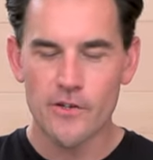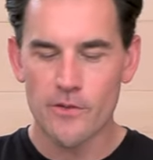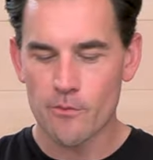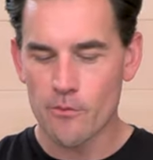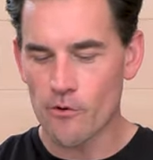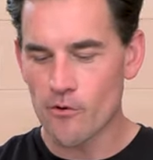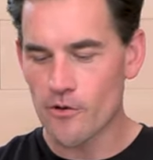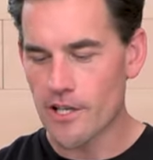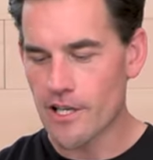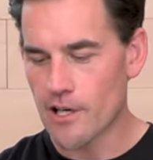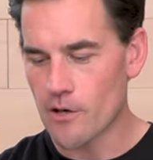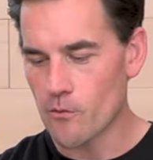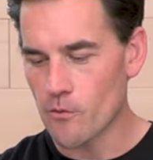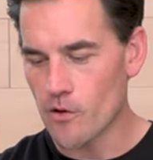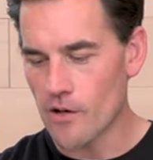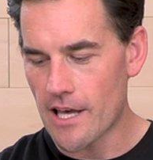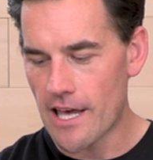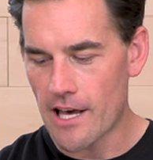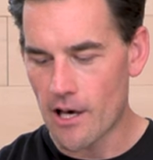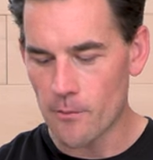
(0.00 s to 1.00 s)
Support here.
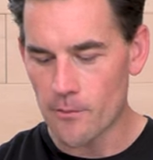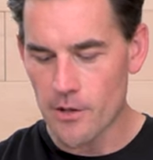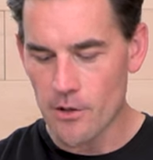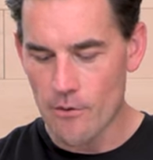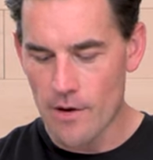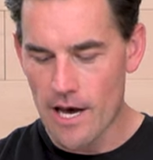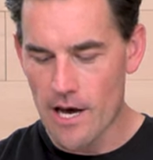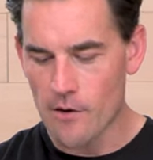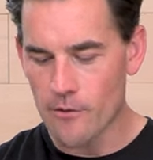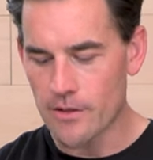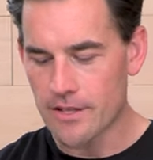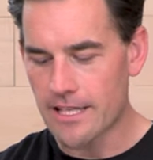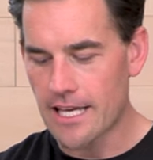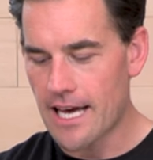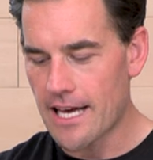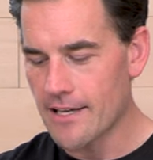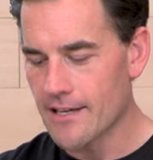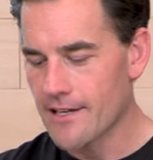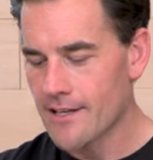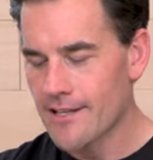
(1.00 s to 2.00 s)
We'll help you out with
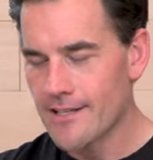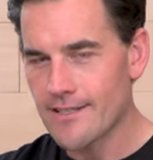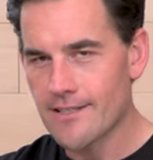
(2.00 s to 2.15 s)
that.